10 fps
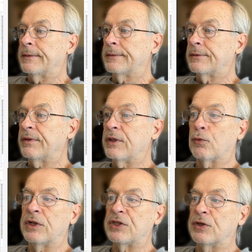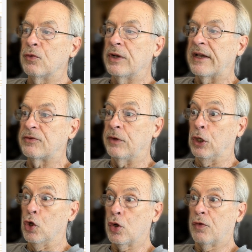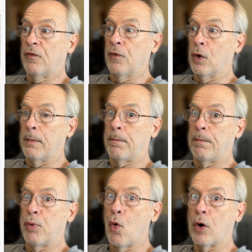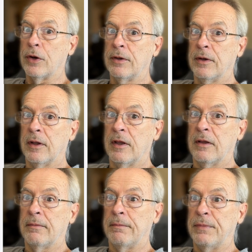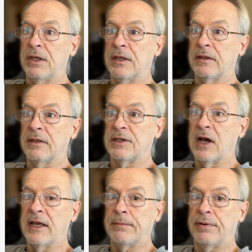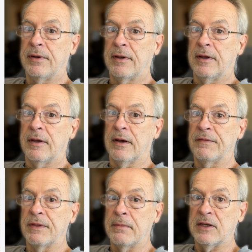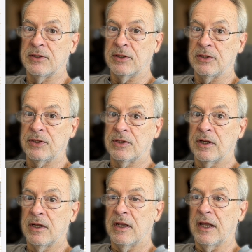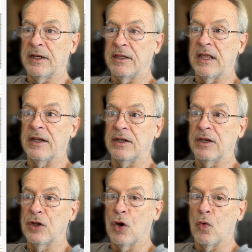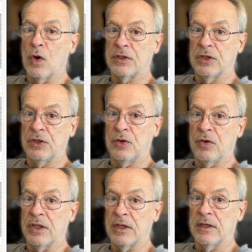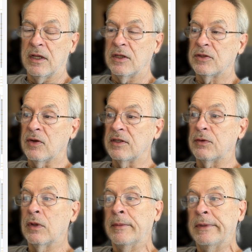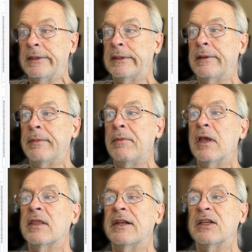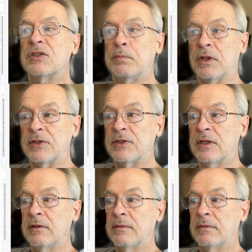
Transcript: So the original would actually look for a port being the type of the message, and then know what to do with it. So I said, well, let me make that explicit,